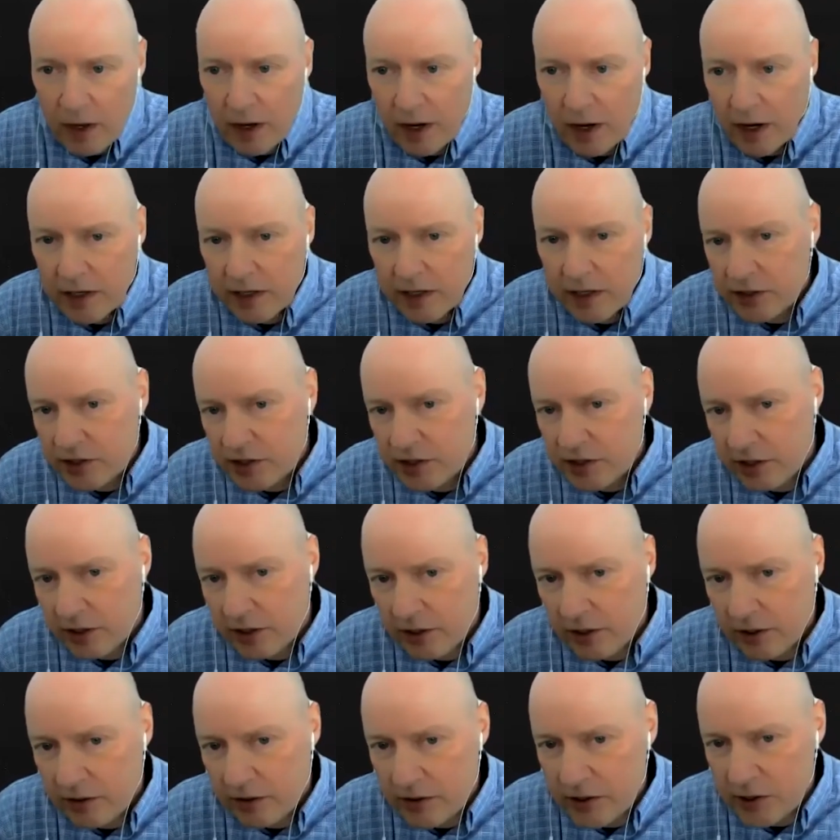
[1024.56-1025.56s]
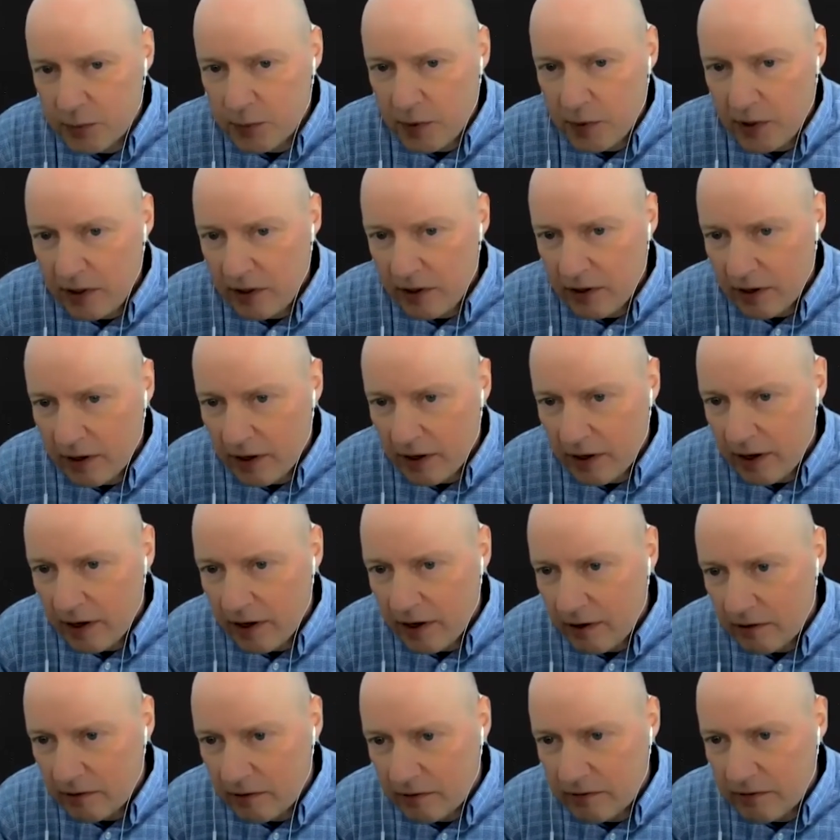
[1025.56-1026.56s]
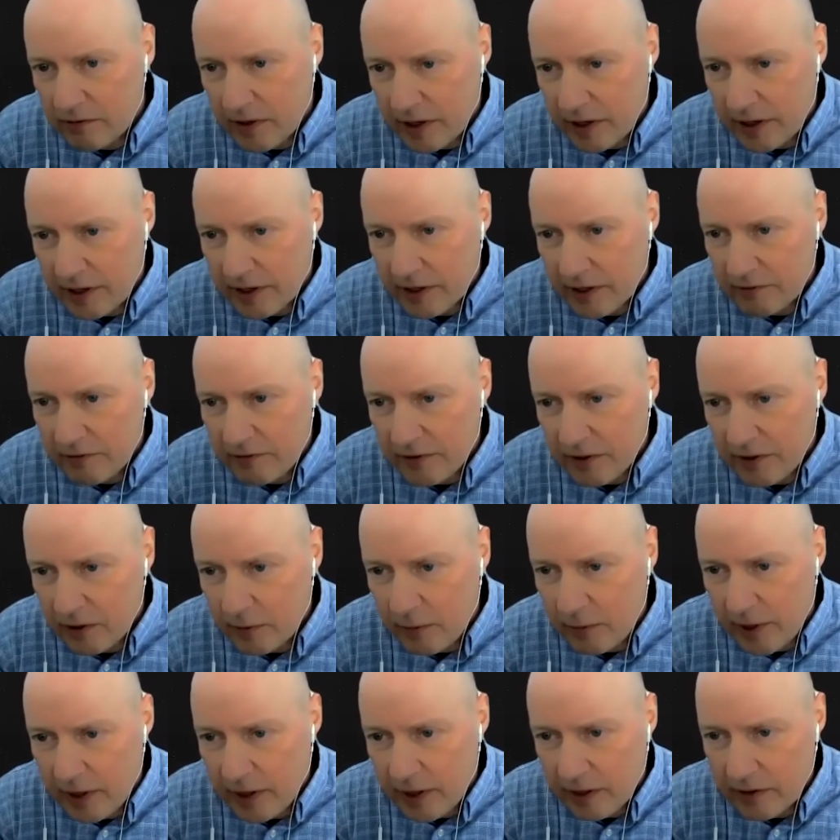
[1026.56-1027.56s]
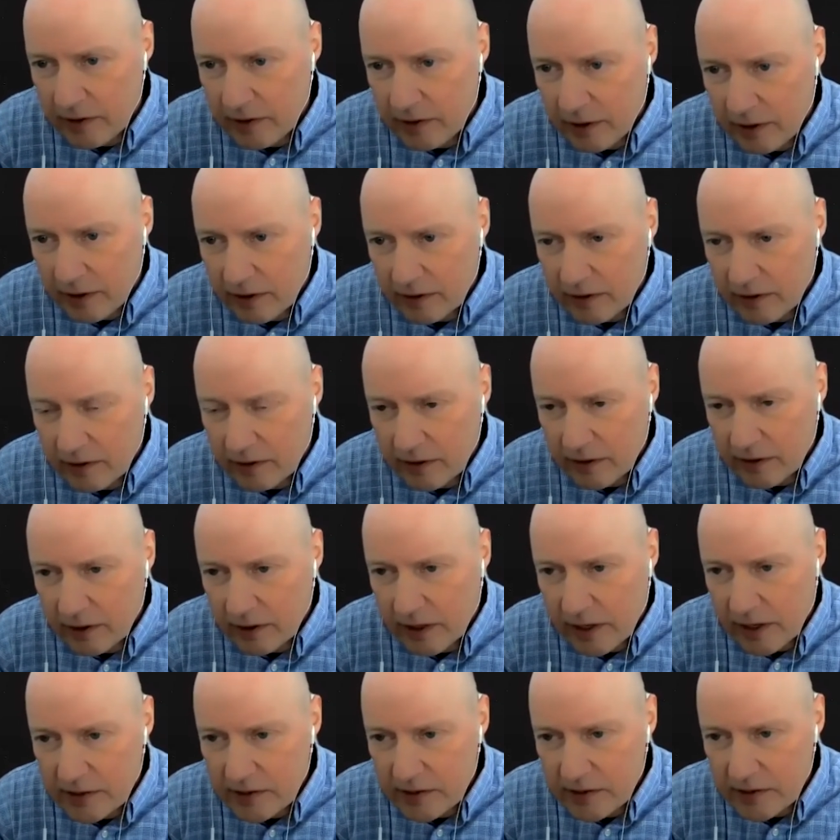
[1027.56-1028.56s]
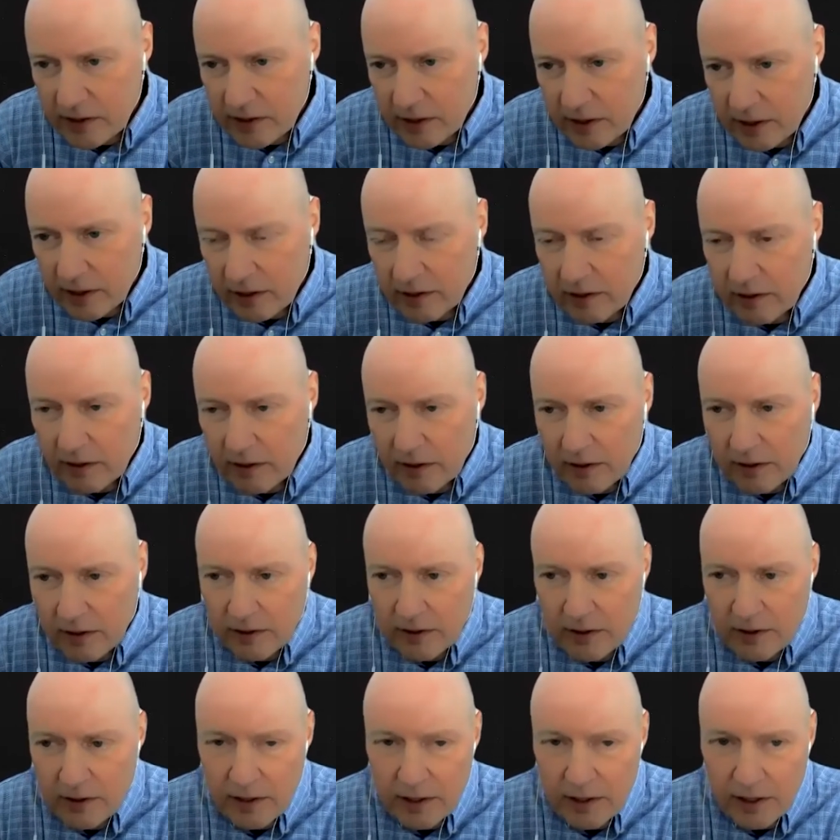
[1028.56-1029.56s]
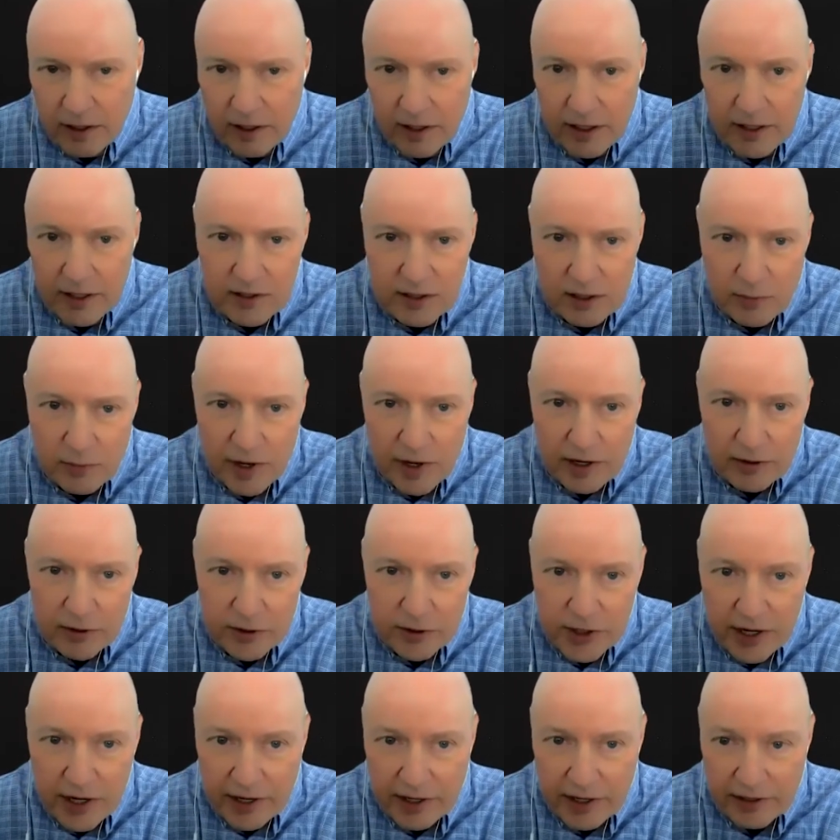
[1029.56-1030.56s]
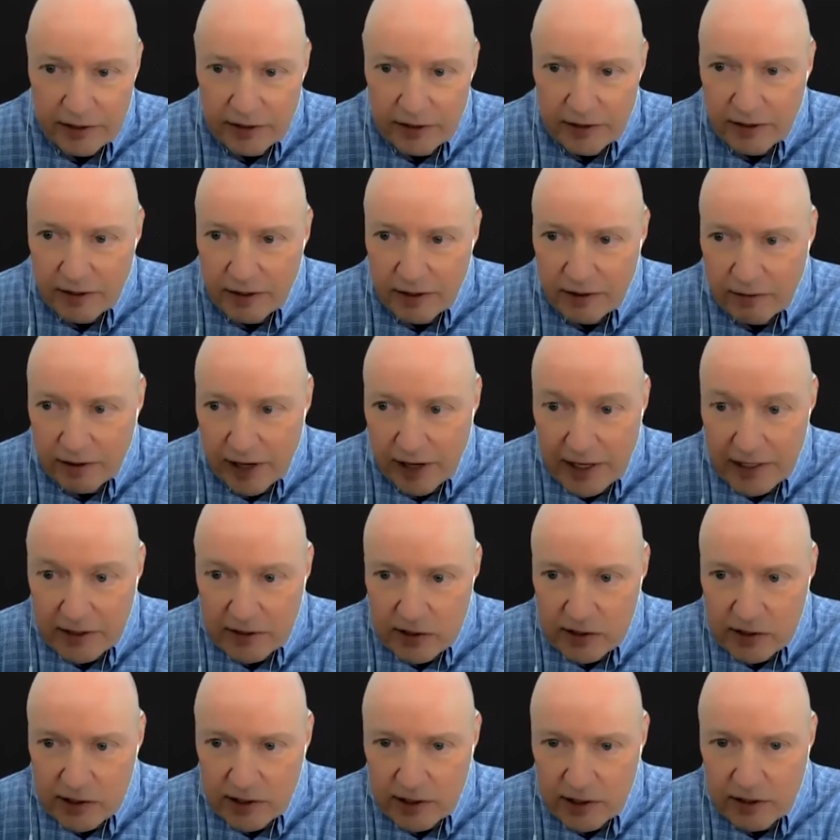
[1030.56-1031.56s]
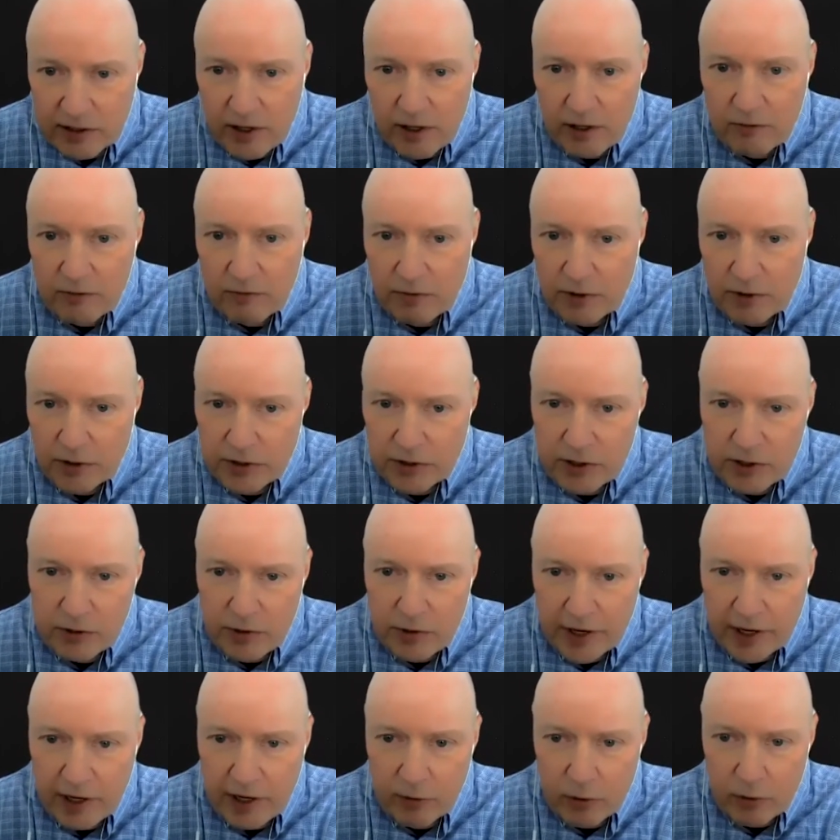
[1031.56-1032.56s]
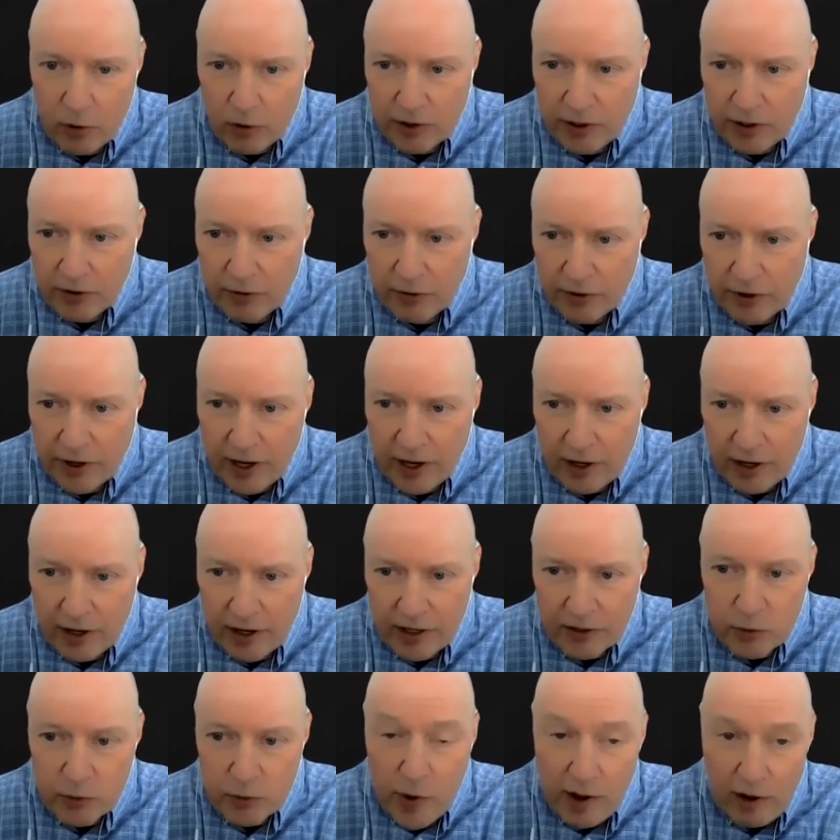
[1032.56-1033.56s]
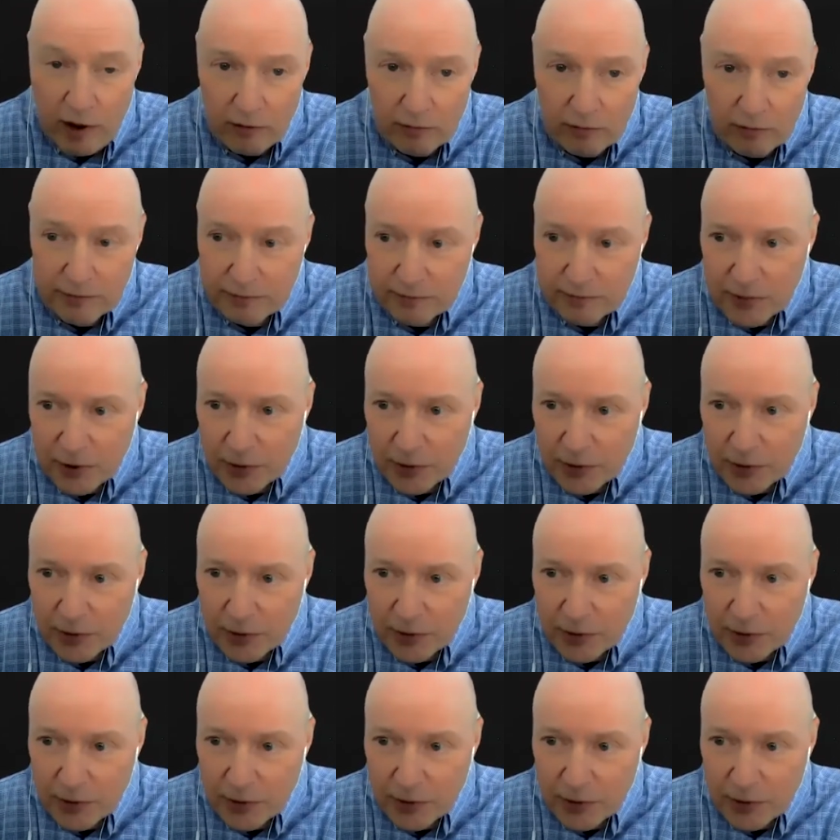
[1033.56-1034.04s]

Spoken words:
Consider the speed of Infiniband at less than a microsecond of latency versus regular old Ethernet at 12.